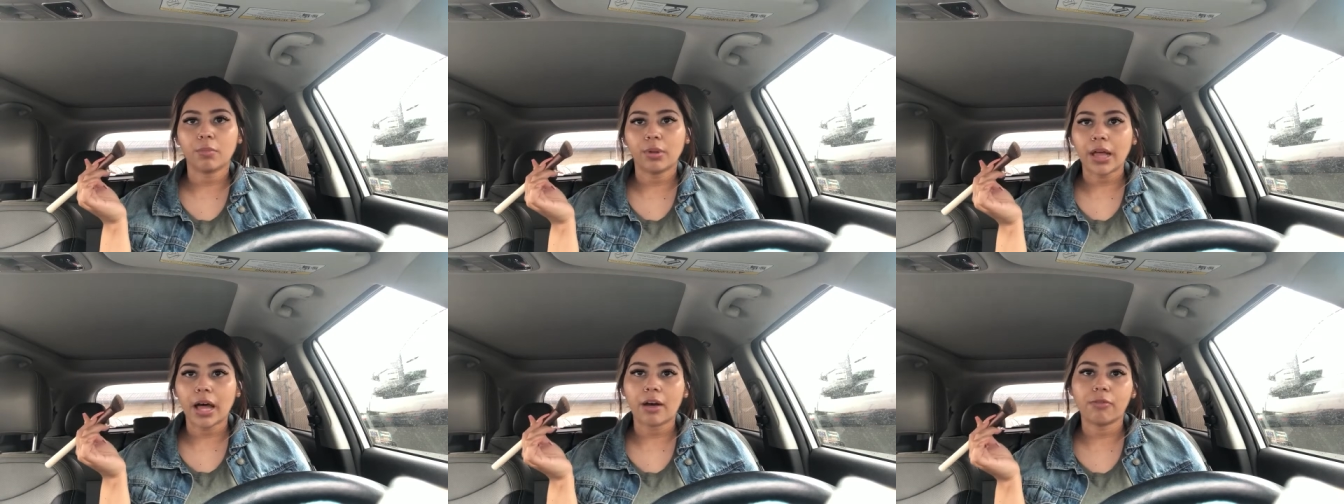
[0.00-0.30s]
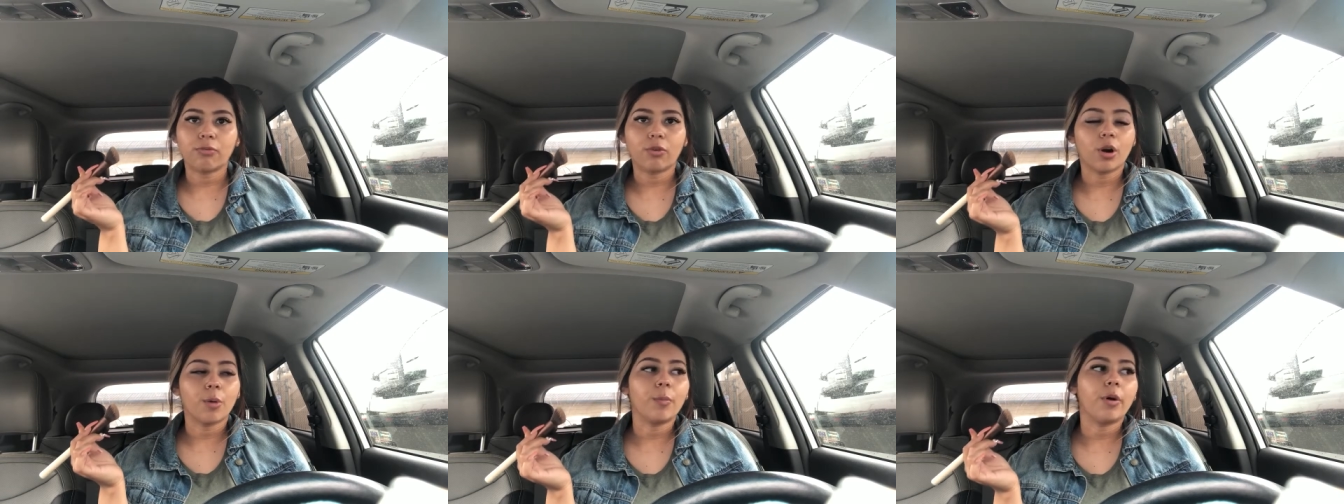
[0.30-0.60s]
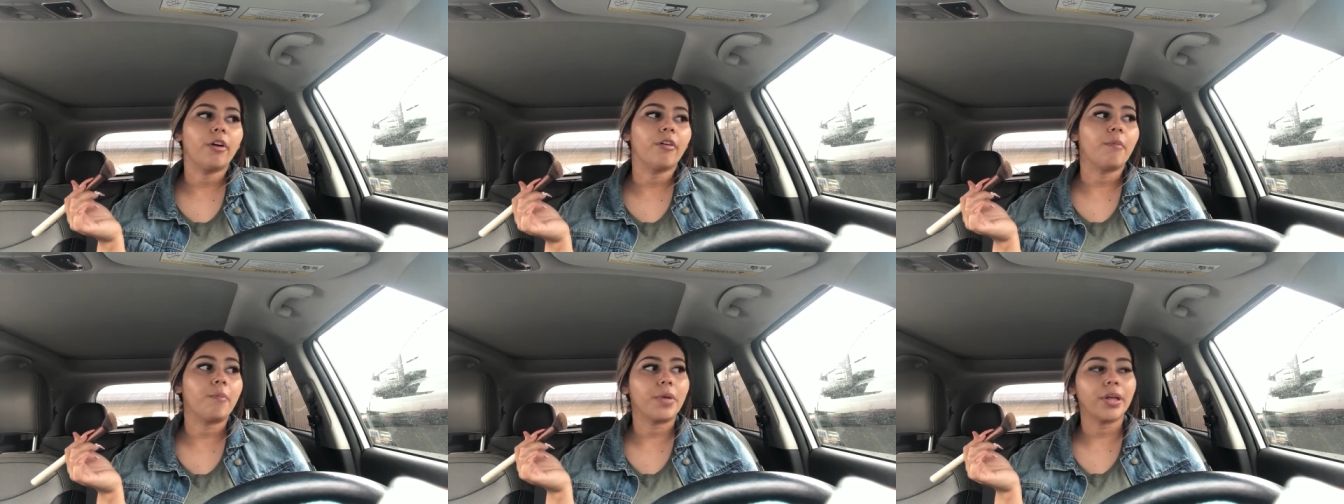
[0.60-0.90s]
platform
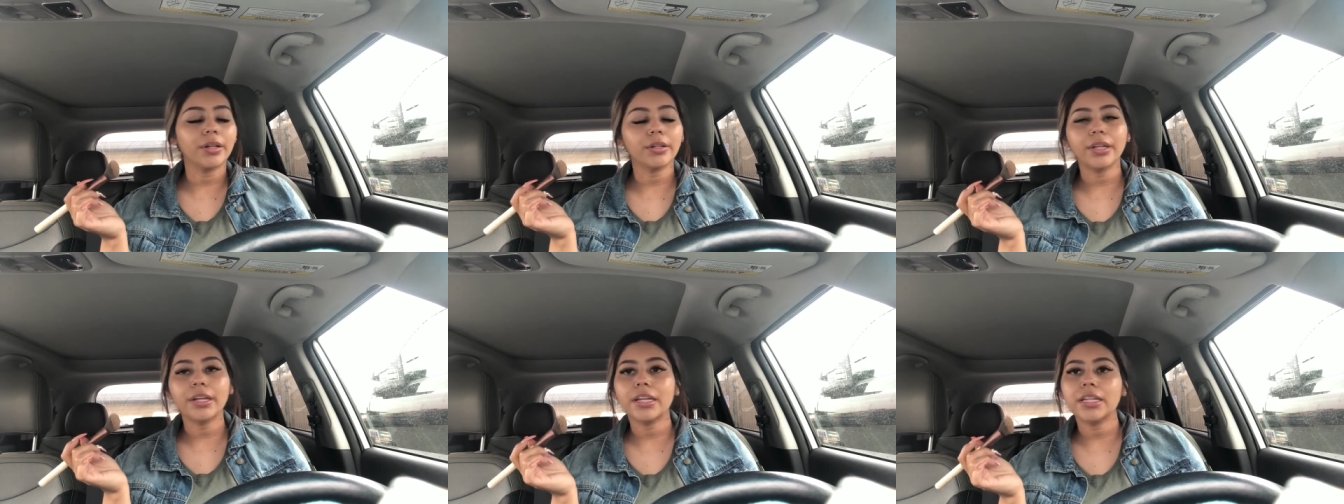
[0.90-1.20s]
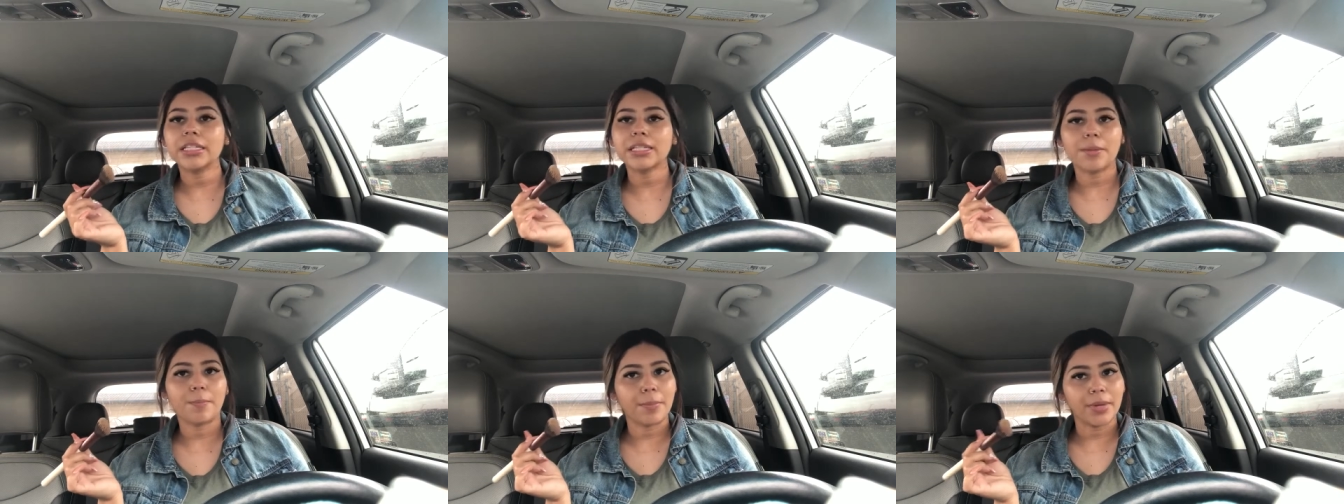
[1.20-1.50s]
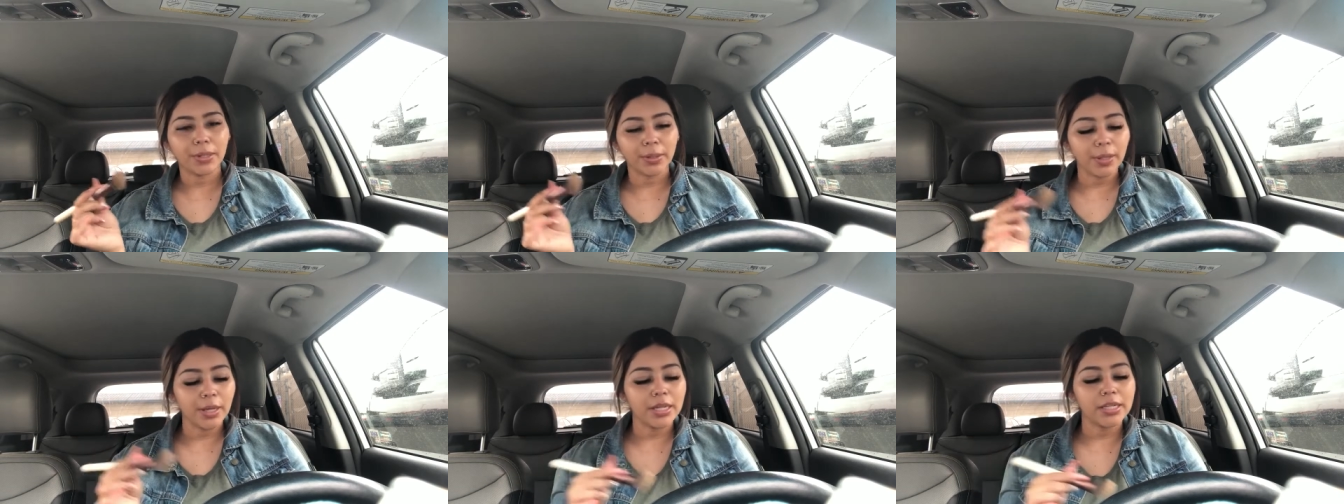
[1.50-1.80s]
of millions and
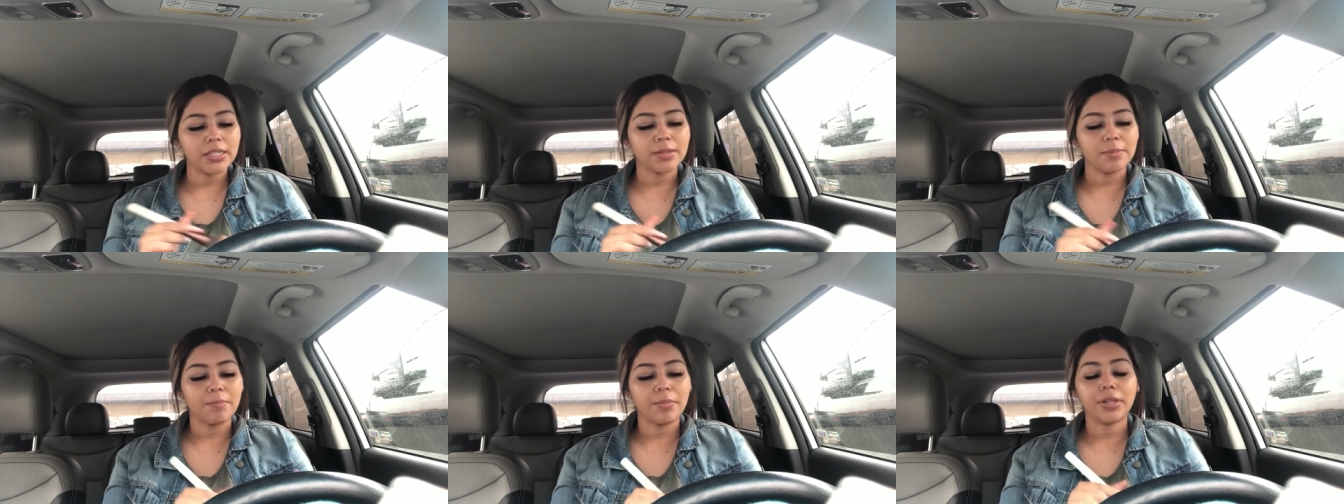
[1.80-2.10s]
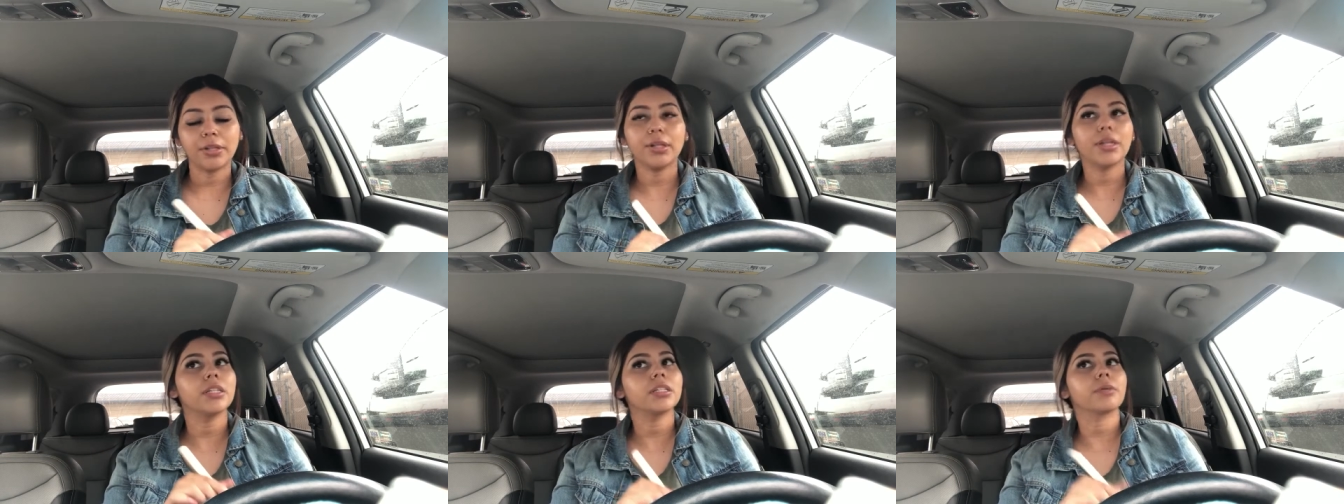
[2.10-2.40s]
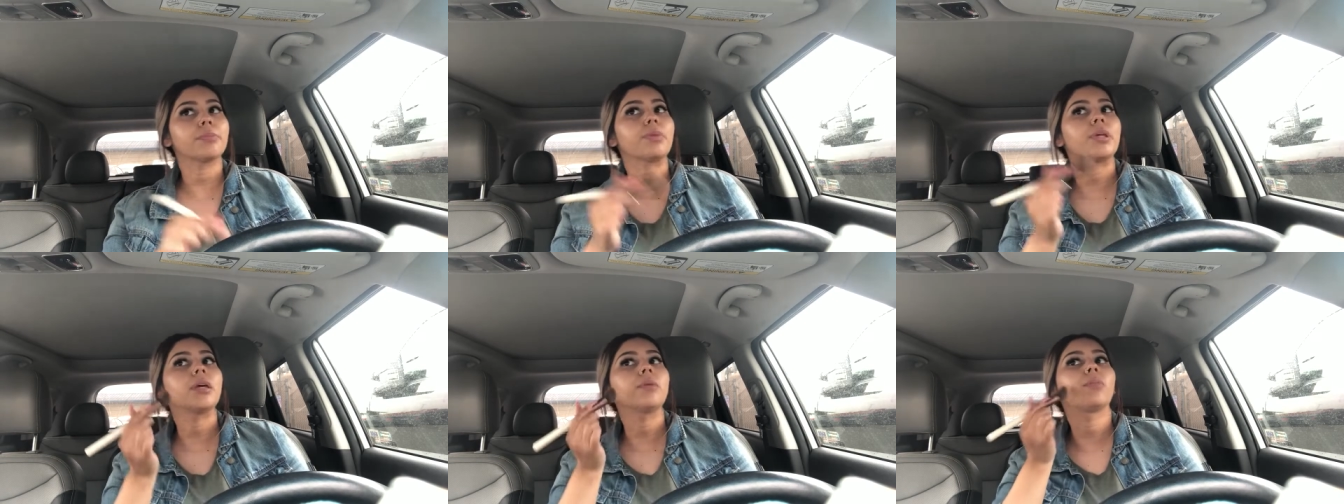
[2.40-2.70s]
millions and millions
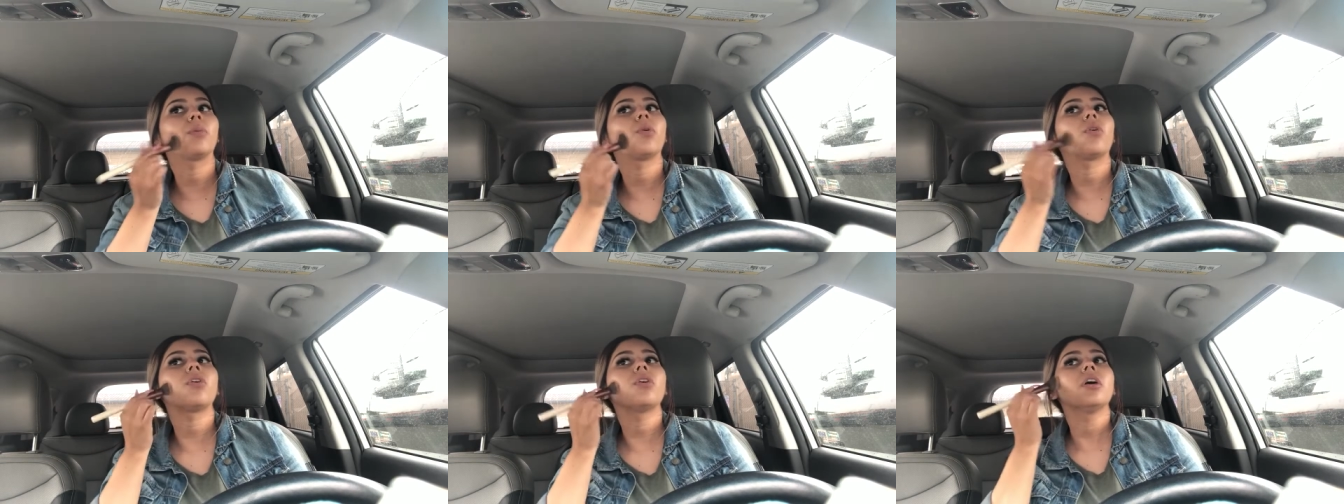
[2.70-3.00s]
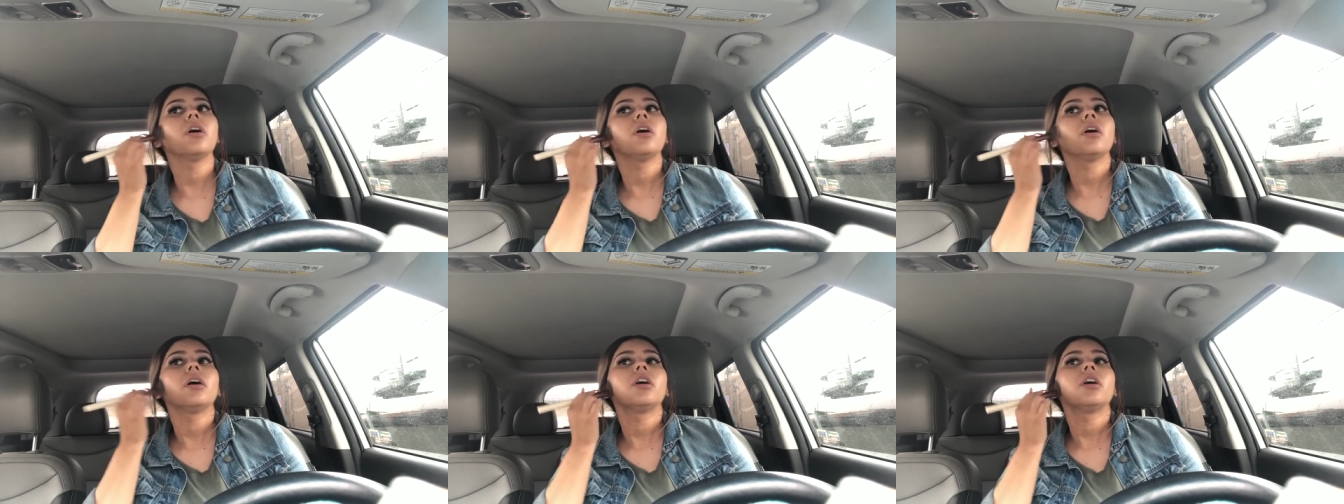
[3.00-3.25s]
of people